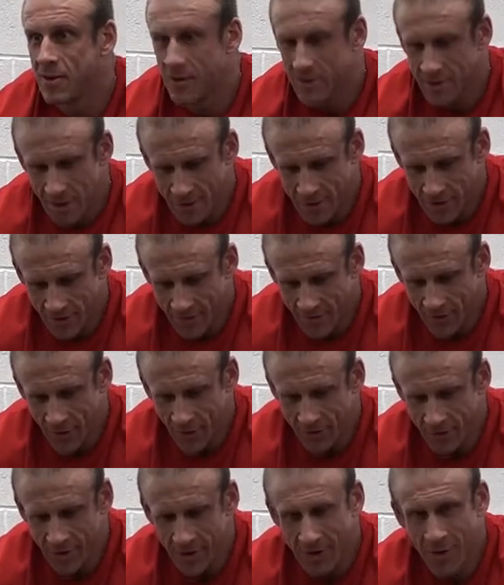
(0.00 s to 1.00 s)
Sounds like
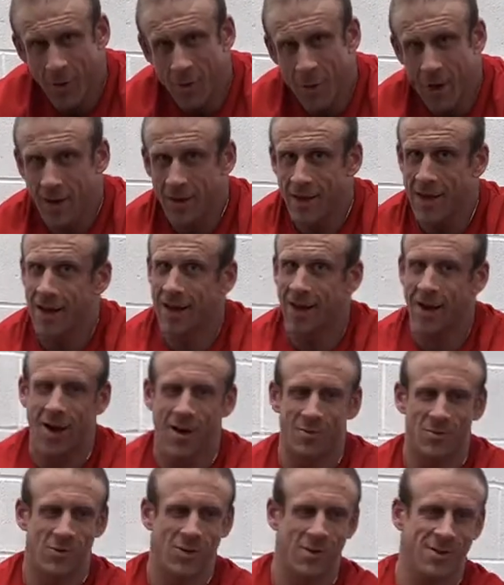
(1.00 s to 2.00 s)
fun. You know me, I like
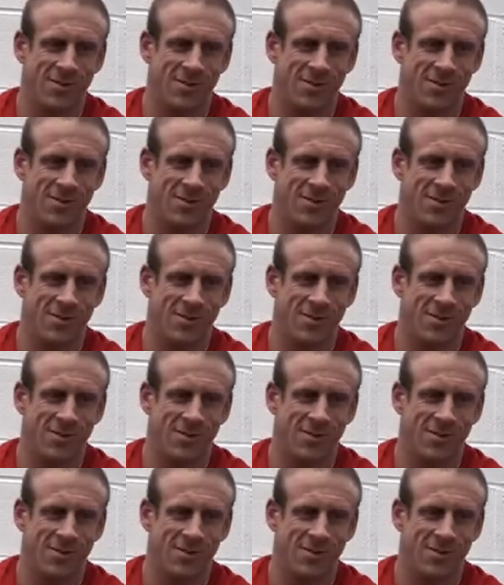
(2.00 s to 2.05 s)
arms.